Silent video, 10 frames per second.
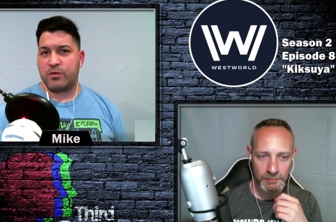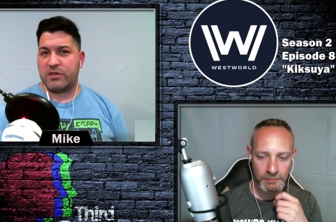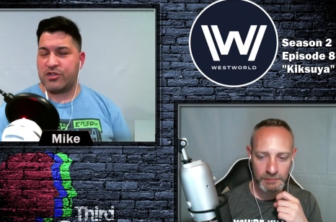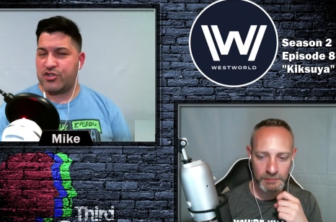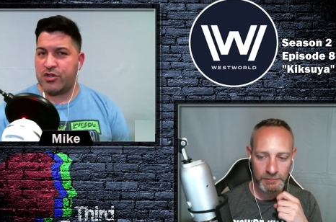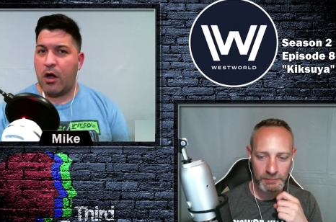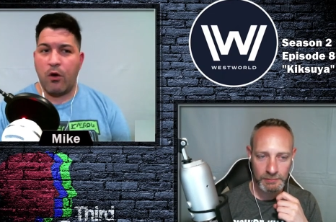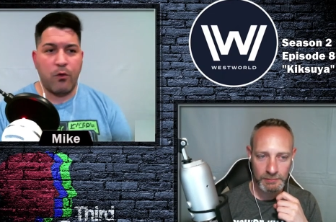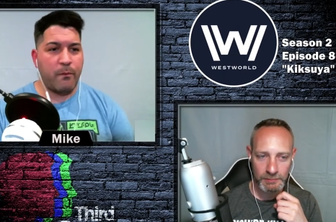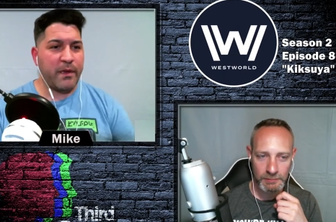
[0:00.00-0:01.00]
Speaker 1: with this
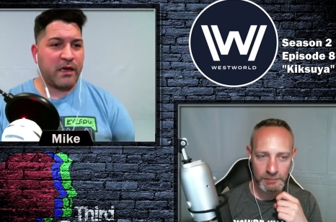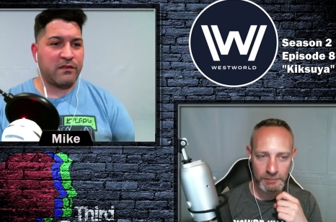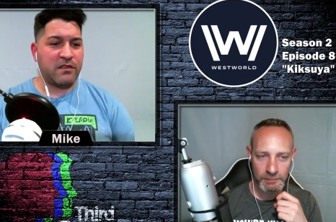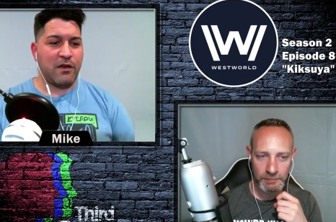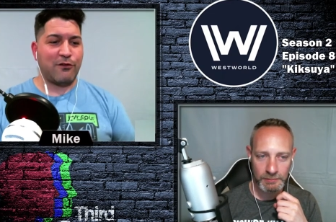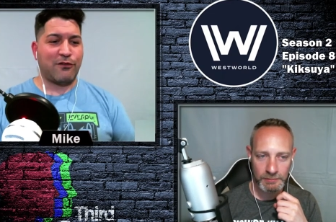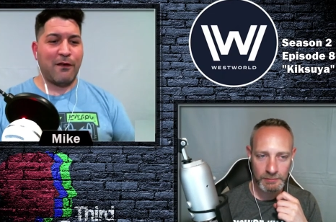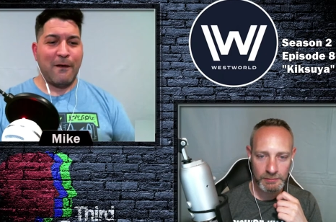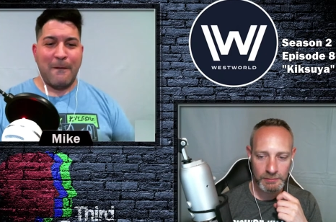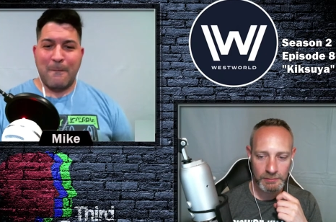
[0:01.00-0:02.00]
show because there's
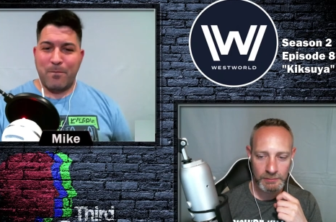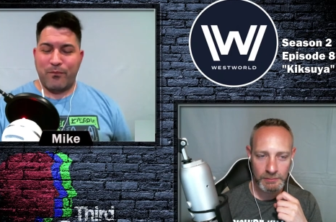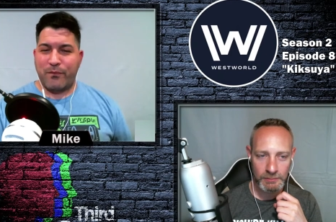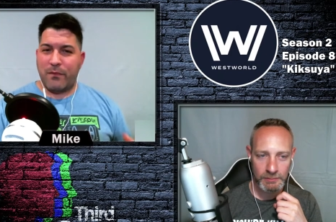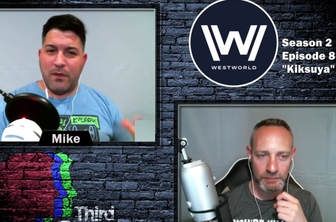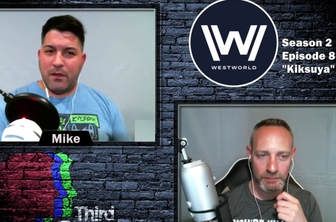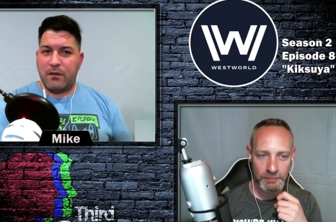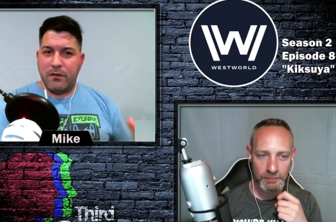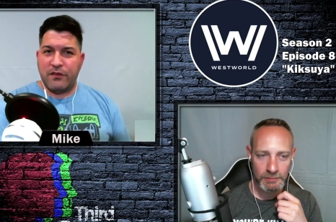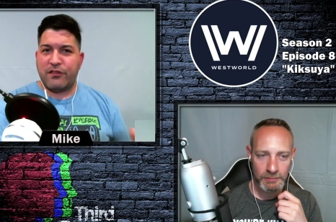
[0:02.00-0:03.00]

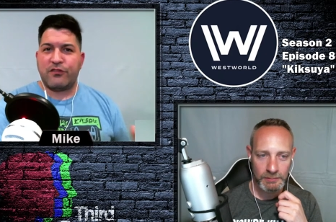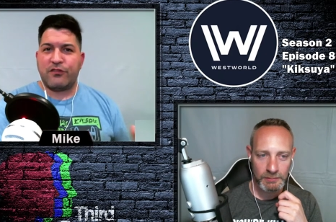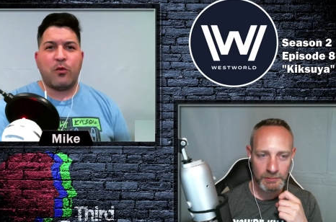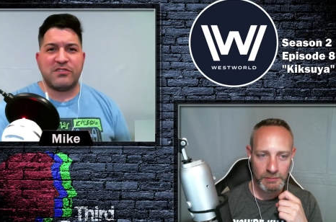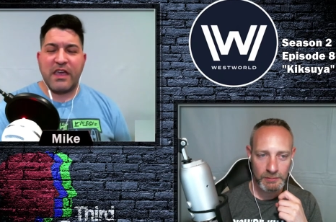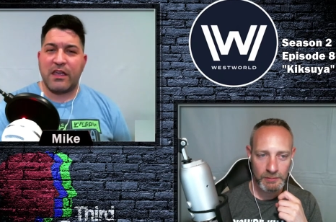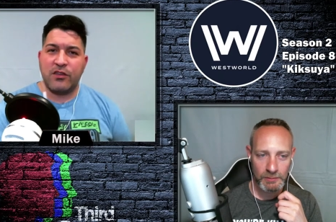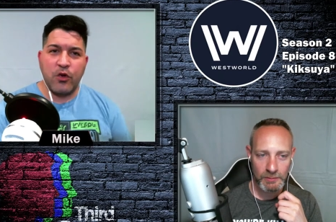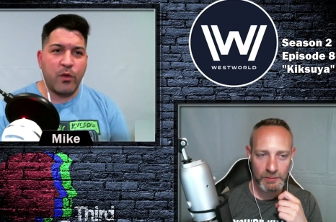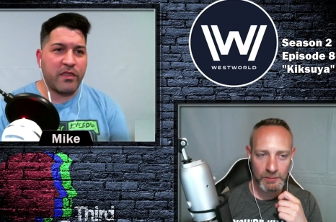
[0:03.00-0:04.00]
there's just so much they
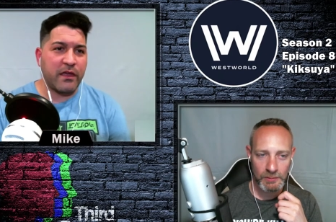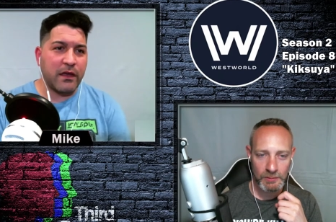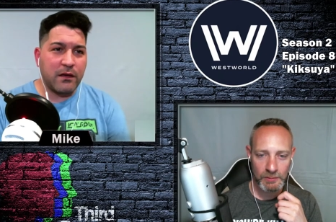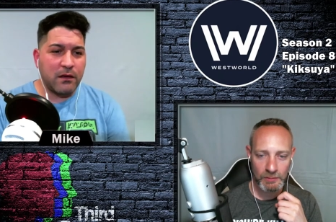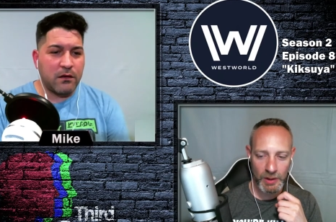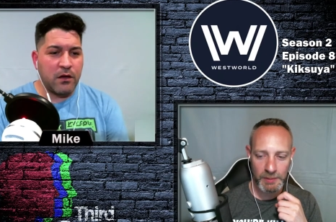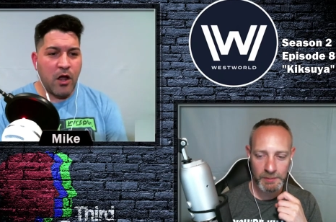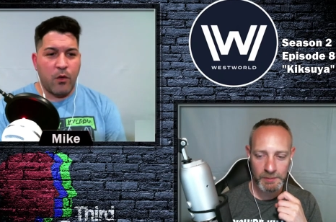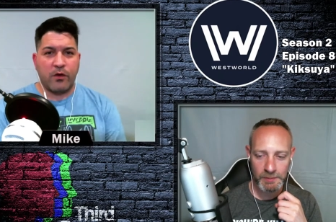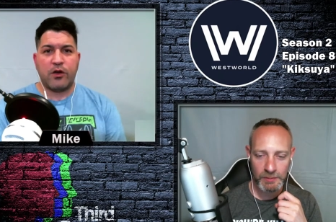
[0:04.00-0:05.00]
can do with it right. you
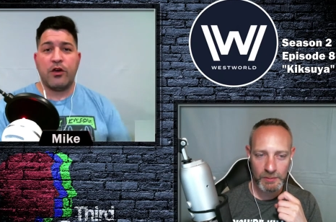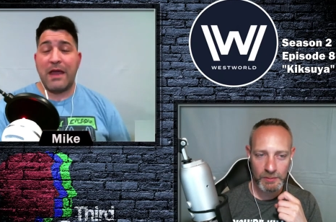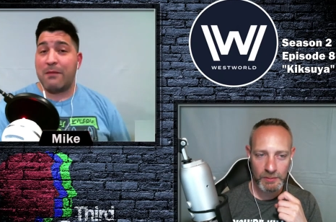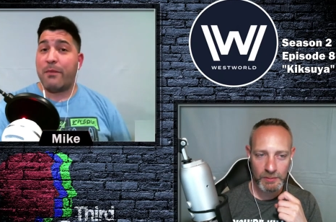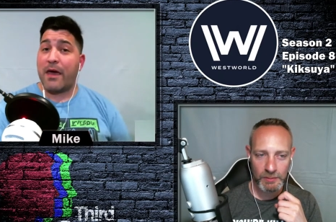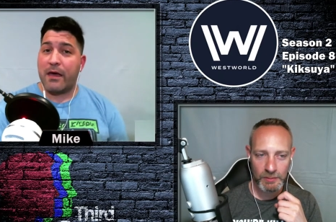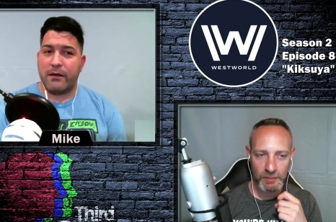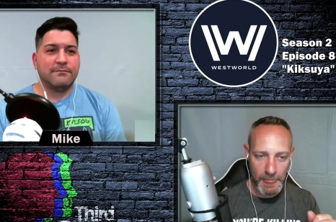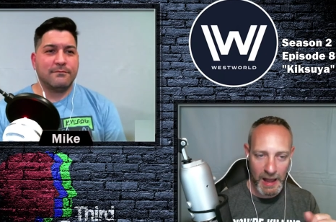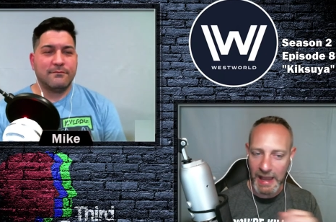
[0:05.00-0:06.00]
know good and bad
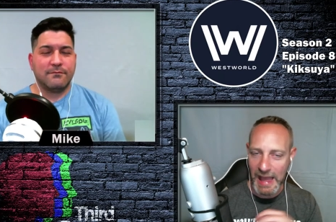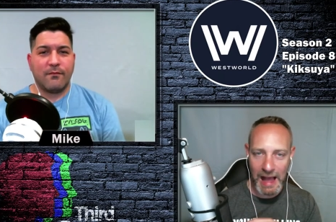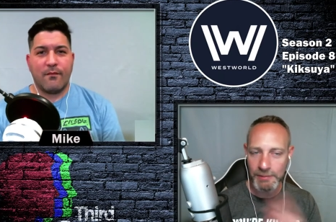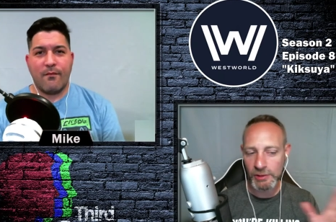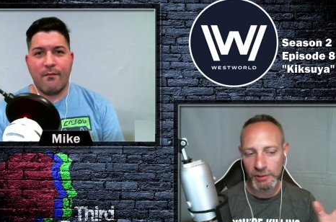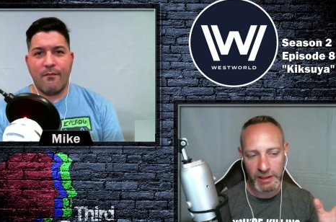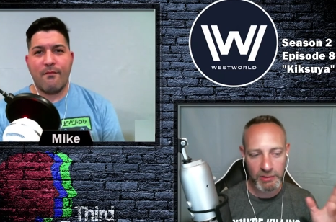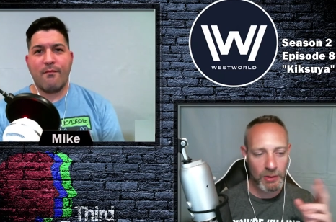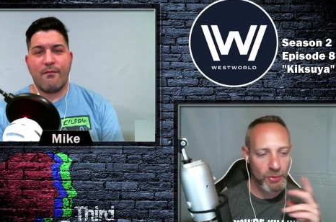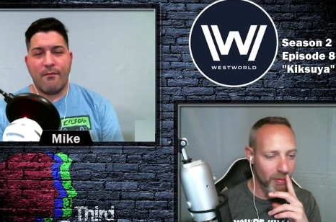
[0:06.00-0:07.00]
Speaker 2: i absolutely
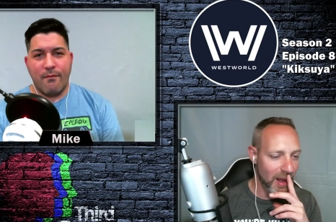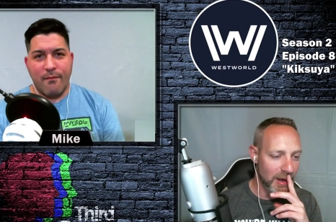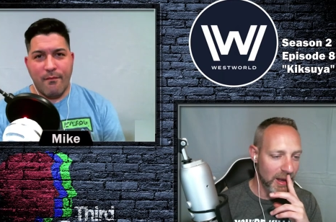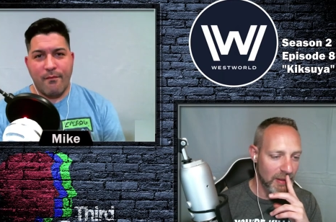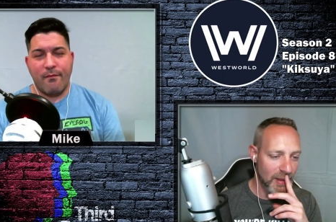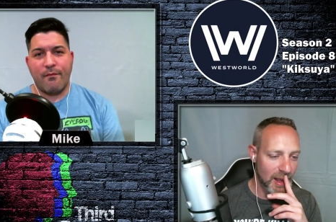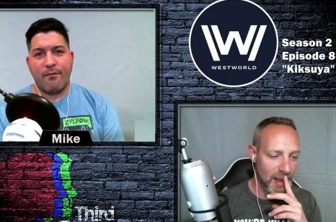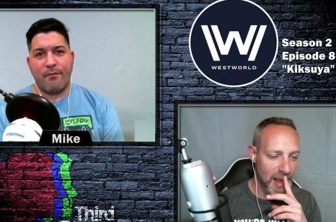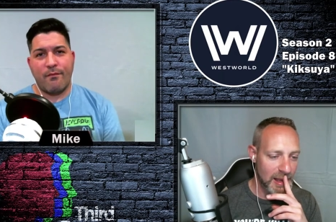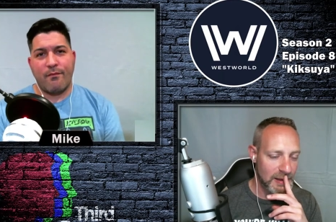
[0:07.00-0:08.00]
agree with you man and
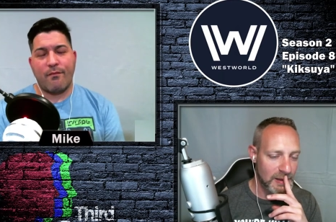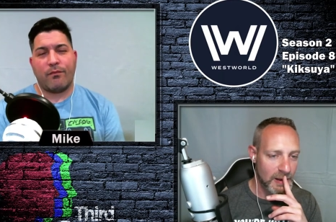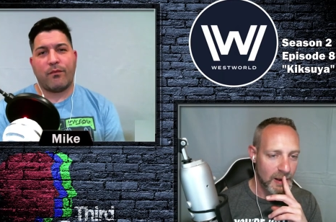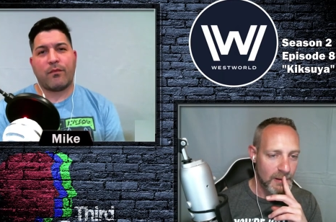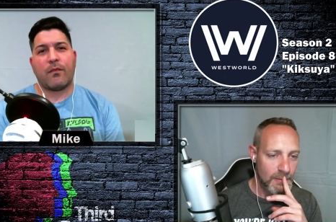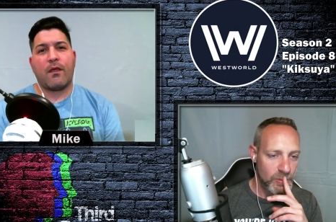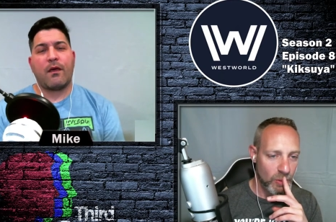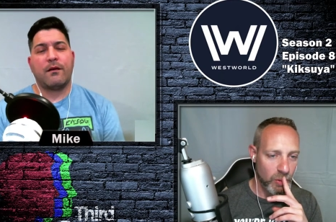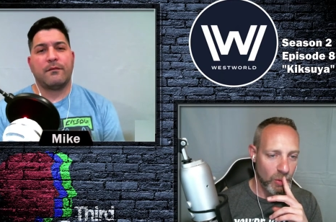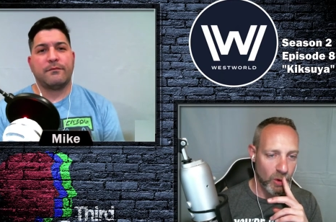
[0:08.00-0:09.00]
and
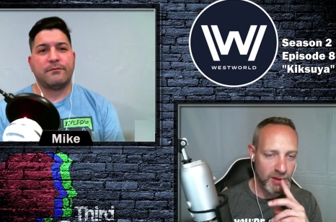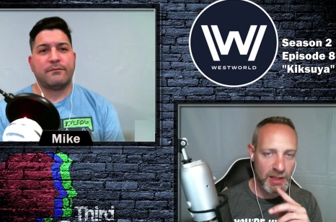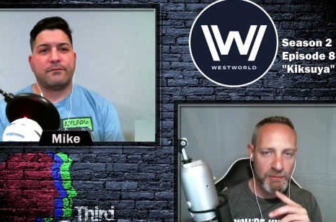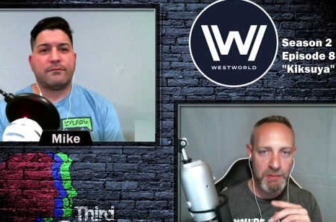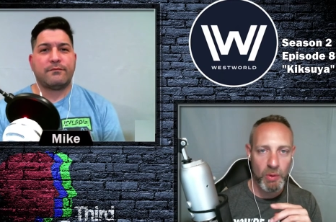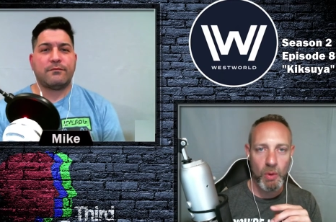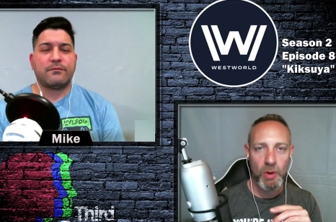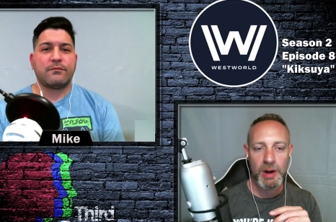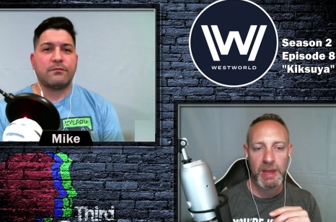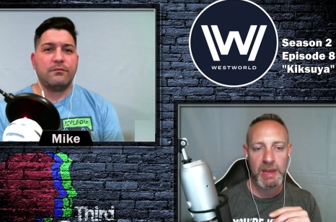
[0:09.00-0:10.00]
what's even
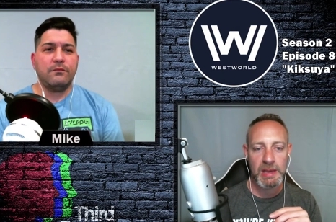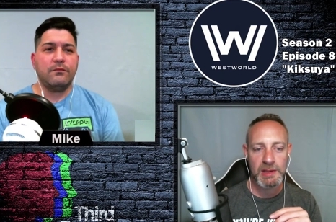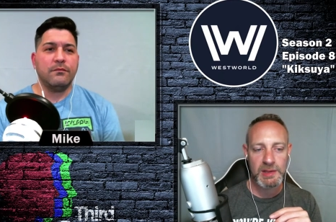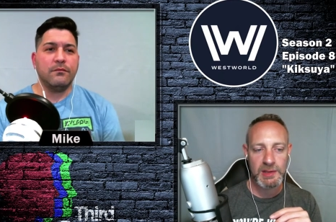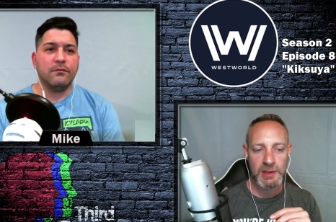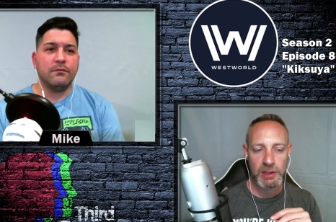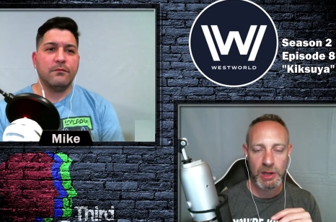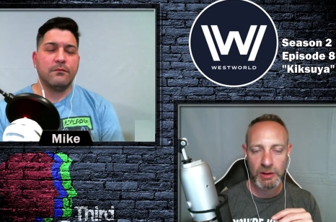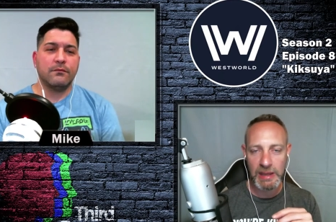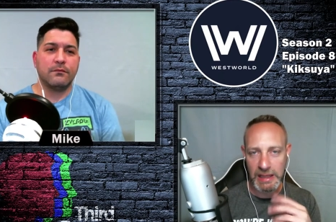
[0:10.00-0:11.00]
more is
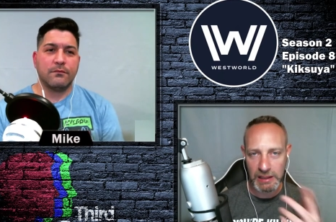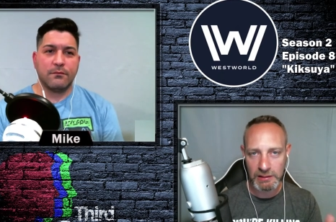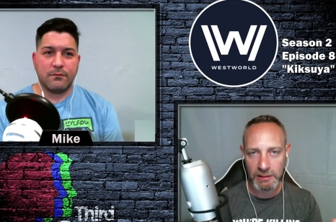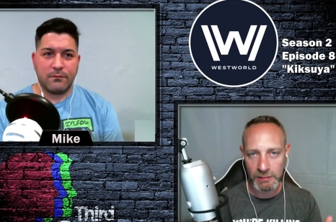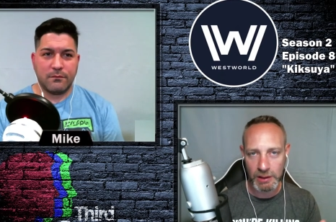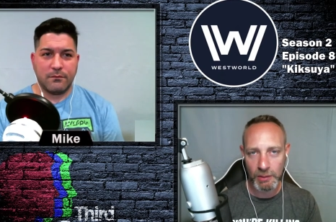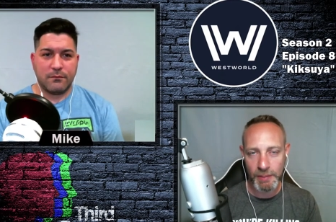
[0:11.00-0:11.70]
you know getting into you know